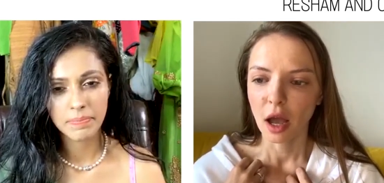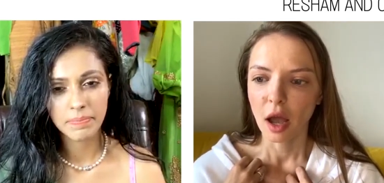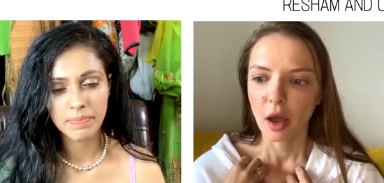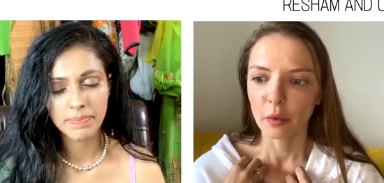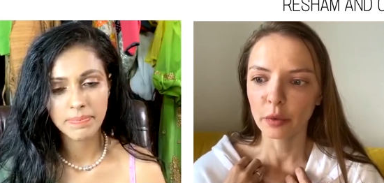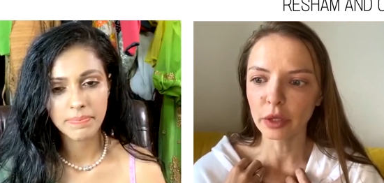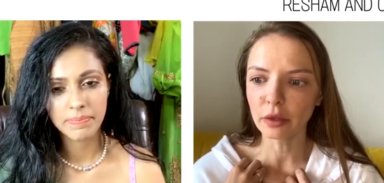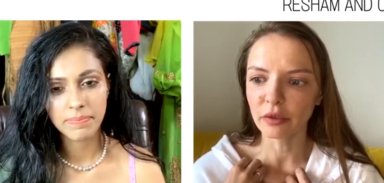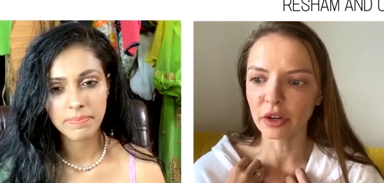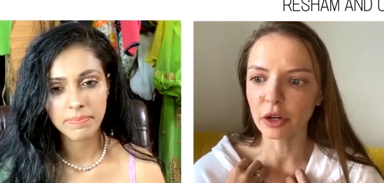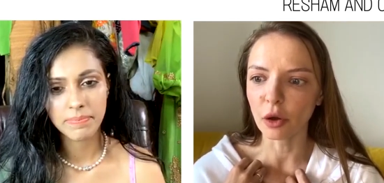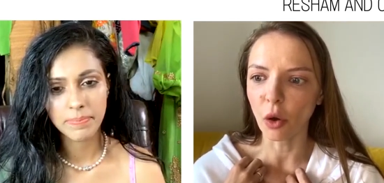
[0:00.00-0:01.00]
Speaker 1: we
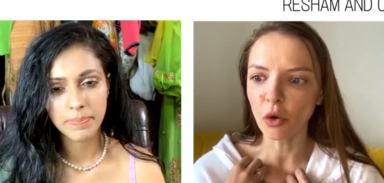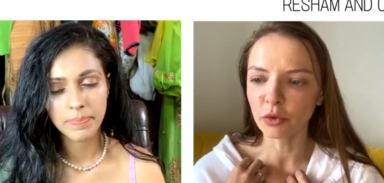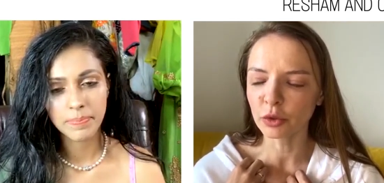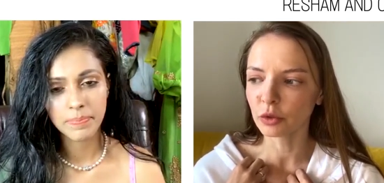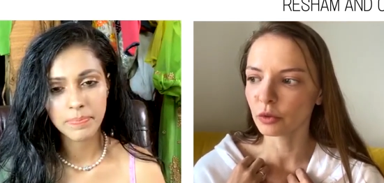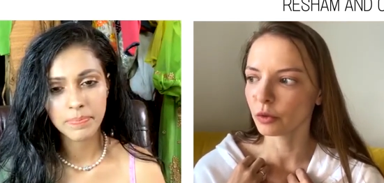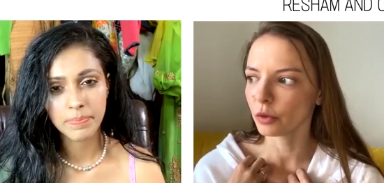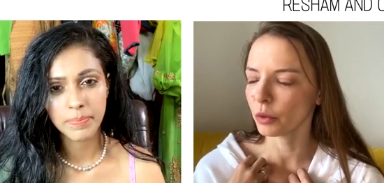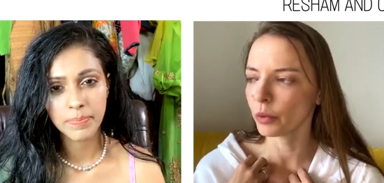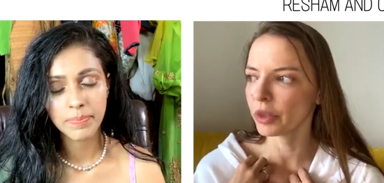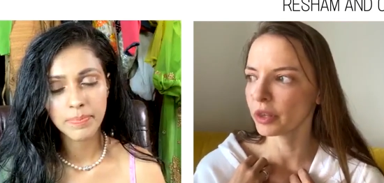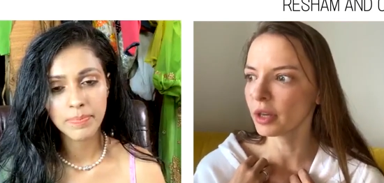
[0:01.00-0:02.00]
very often
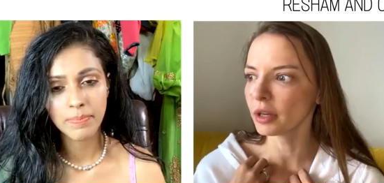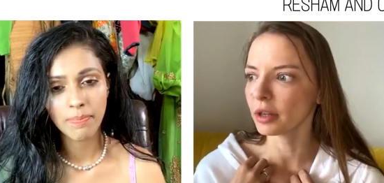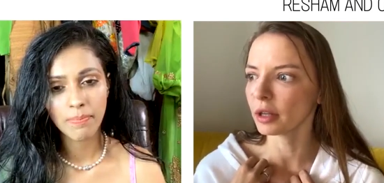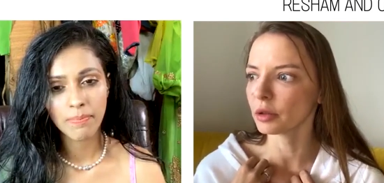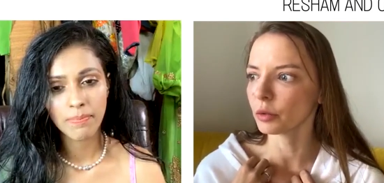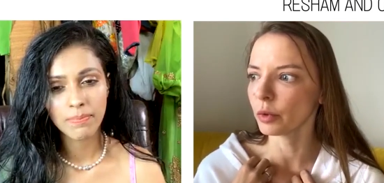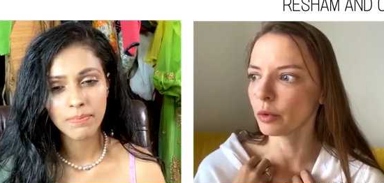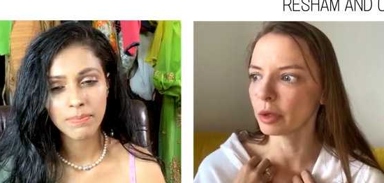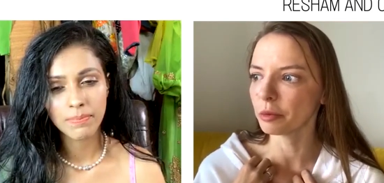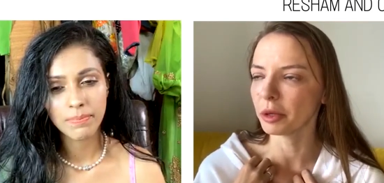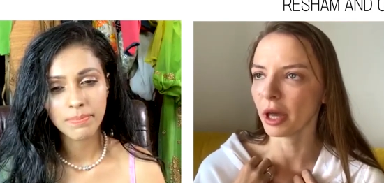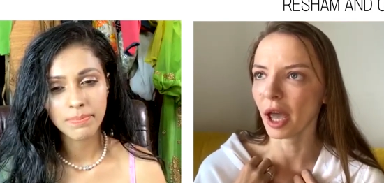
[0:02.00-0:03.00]
we think that we will
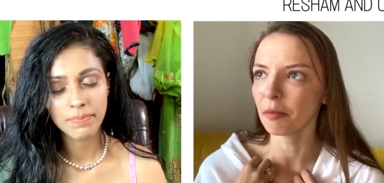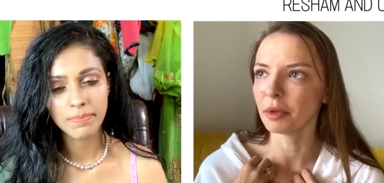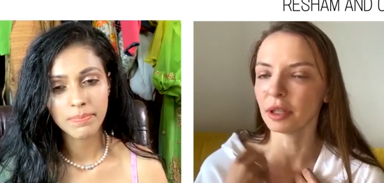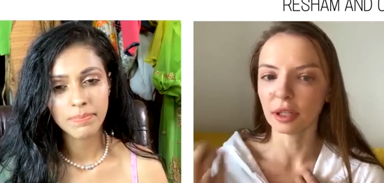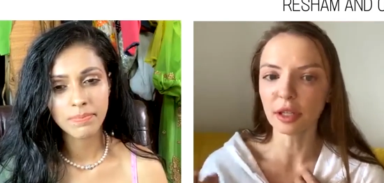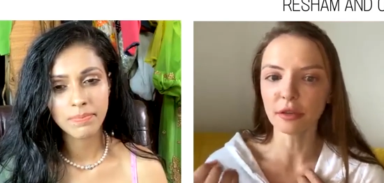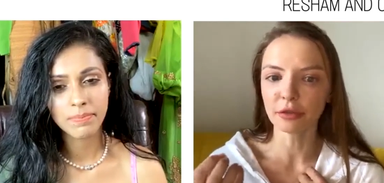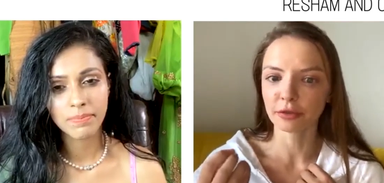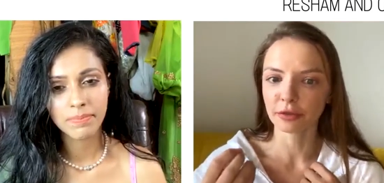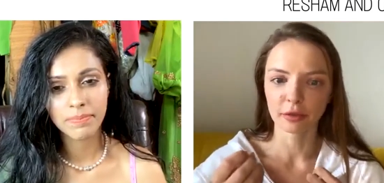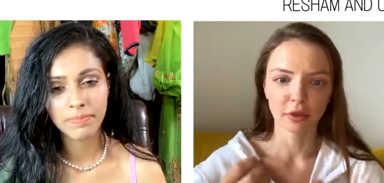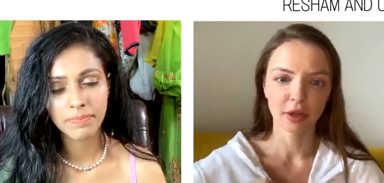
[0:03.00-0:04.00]
be happy if
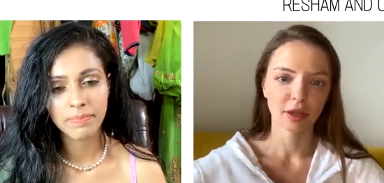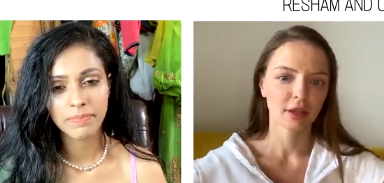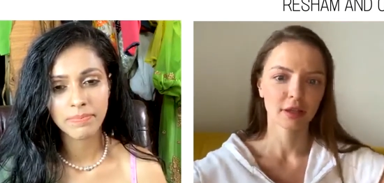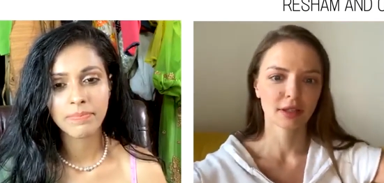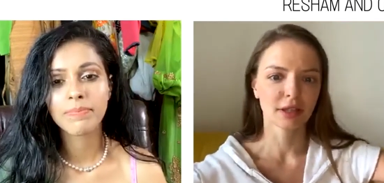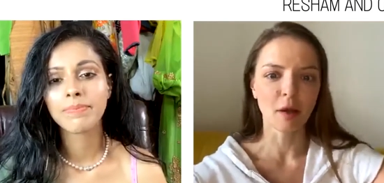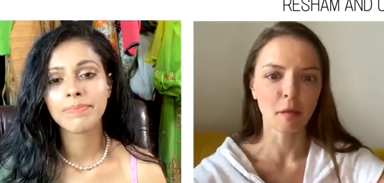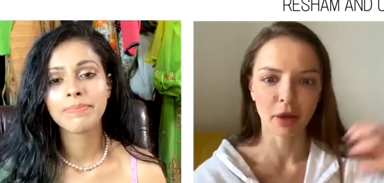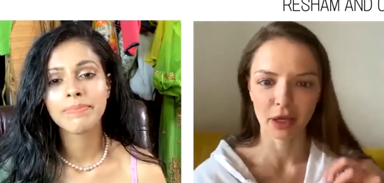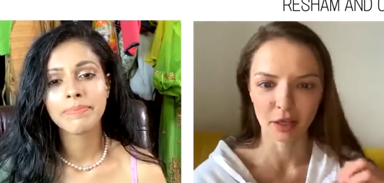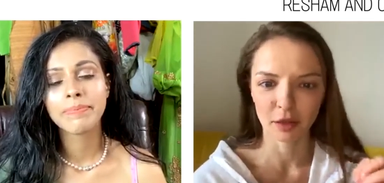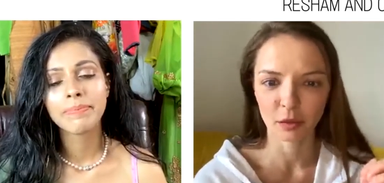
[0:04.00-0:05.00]

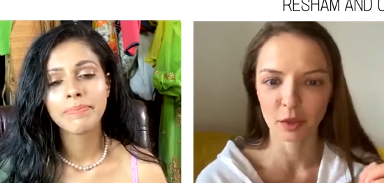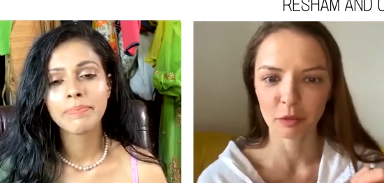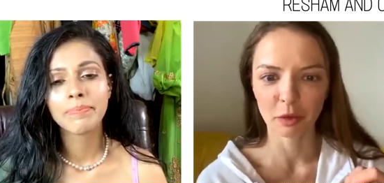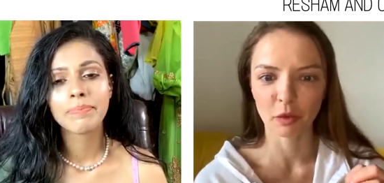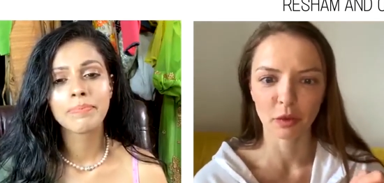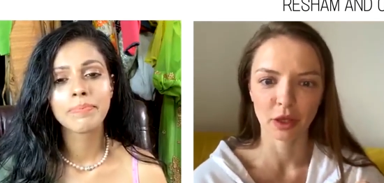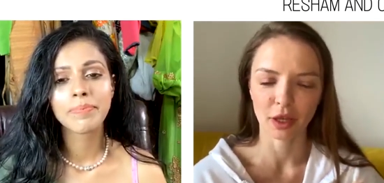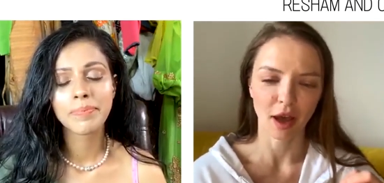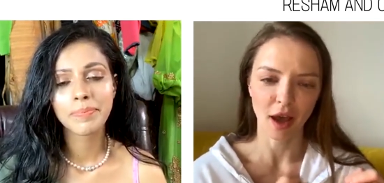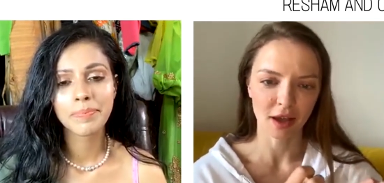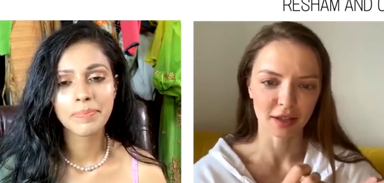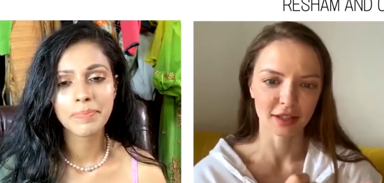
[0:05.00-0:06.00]
somebody will be with
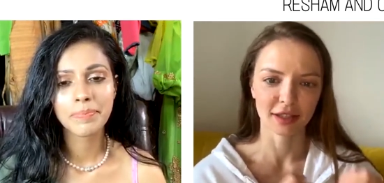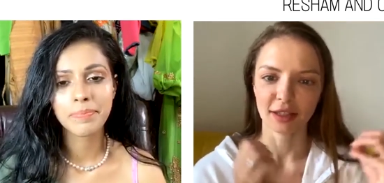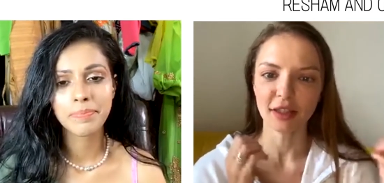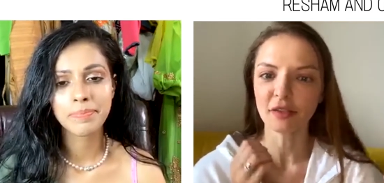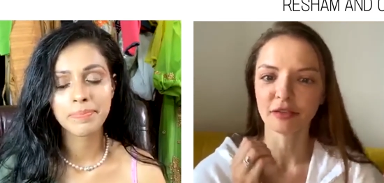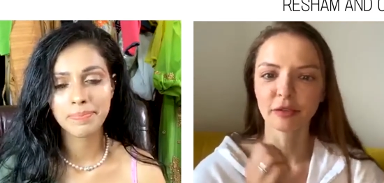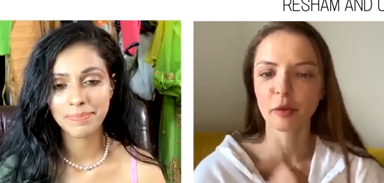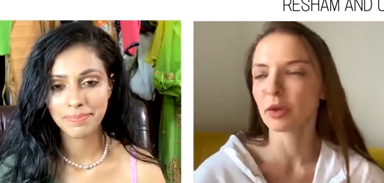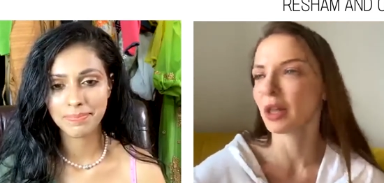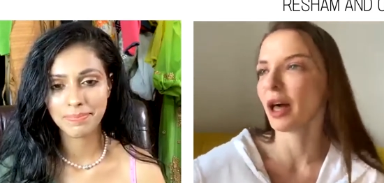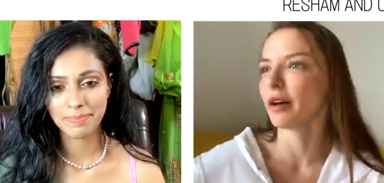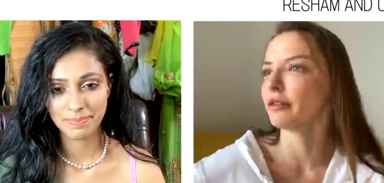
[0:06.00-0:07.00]
us if we will
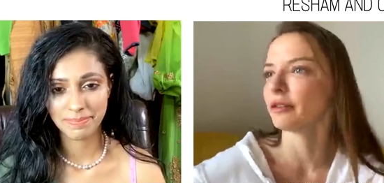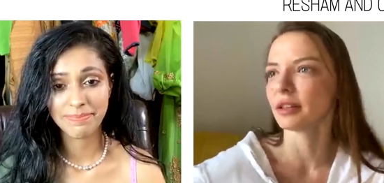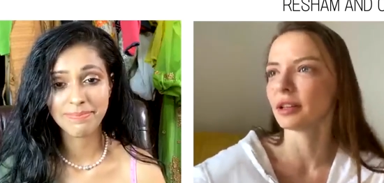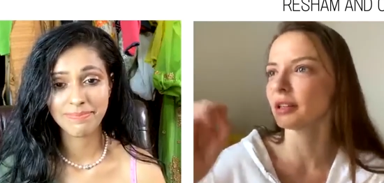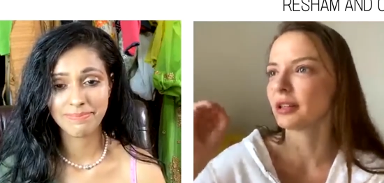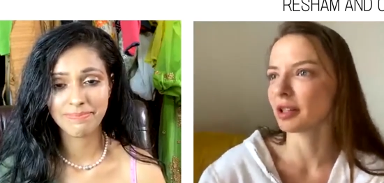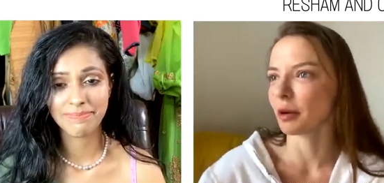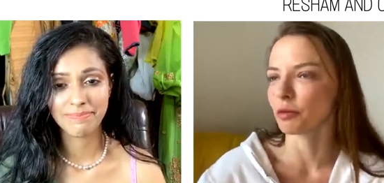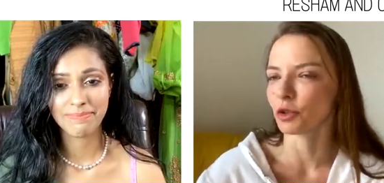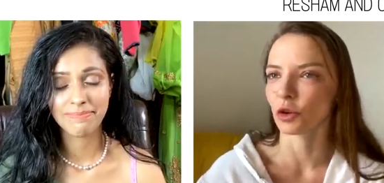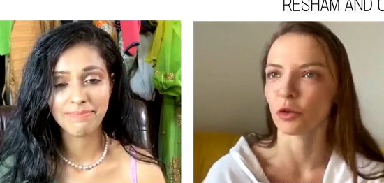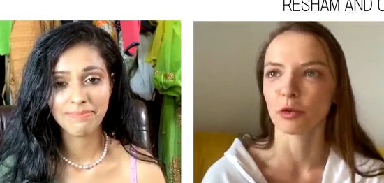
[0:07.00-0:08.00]
have uh, some
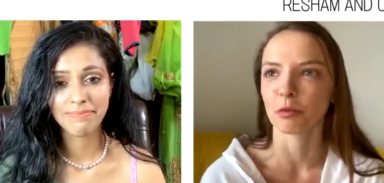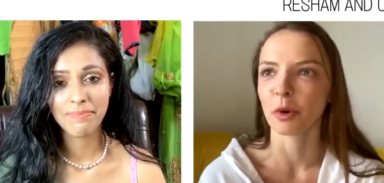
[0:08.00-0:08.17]
job